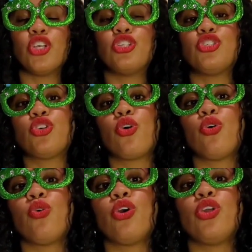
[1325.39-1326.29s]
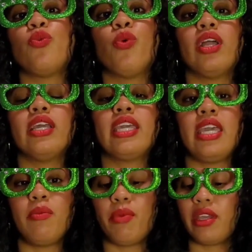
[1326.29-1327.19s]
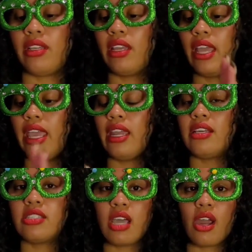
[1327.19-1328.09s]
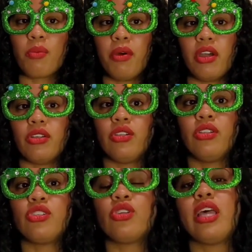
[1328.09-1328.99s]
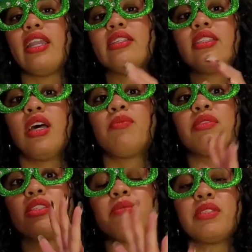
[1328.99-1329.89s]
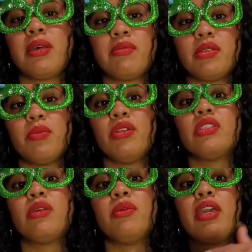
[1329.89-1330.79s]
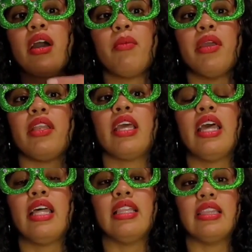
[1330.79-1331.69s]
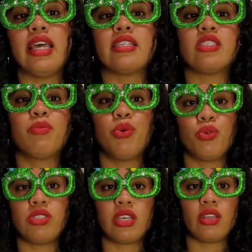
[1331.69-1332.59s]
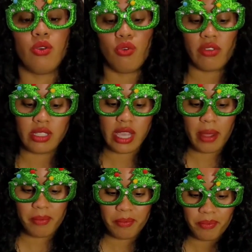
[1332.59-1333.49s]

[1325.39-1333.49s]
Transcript: So you want to keep it in a dark bottle so that it's not susceptible to becoming less potent over time.